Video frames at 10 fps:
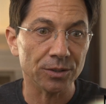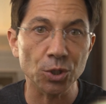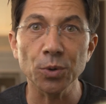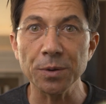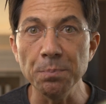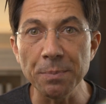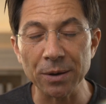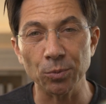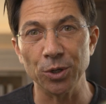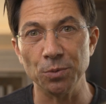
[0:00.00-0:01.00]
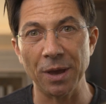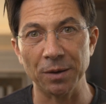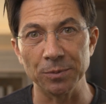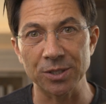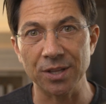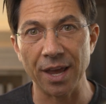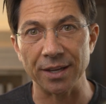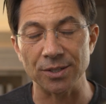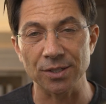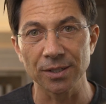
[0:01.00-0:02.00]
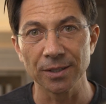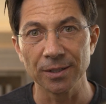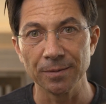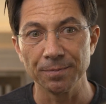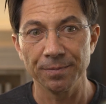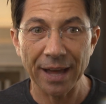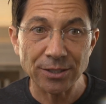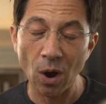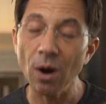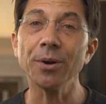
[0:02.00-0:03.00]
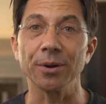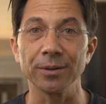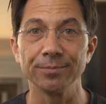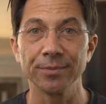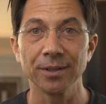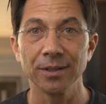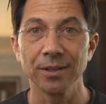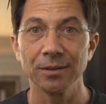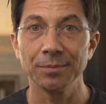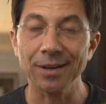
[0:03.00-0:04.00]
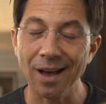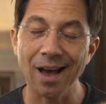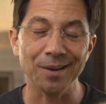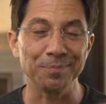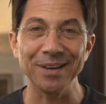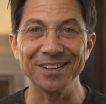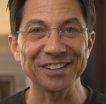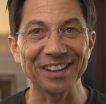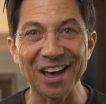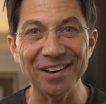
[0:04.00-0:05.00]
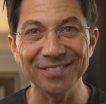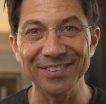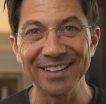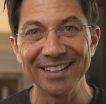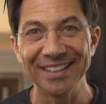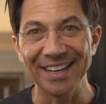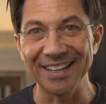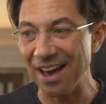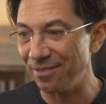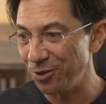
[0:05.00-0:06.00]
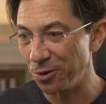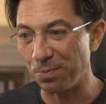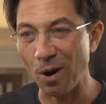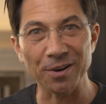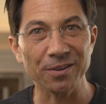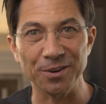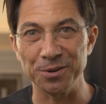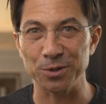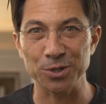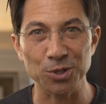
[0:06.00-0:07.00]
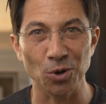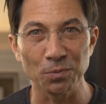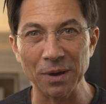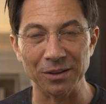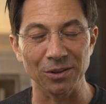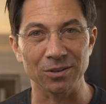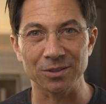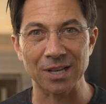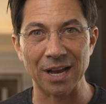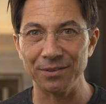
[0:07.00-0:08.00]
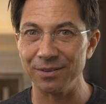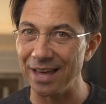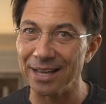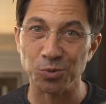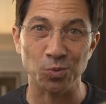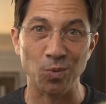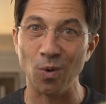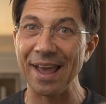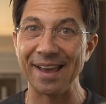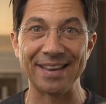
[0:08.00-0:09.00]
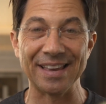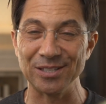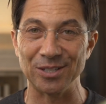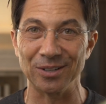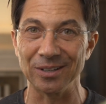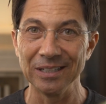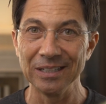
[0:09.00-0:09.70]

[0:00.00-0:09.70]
to admit when you make mistakes. That's harder. But God, being in love and having your partner and your soulmate alongside you, that's way easier.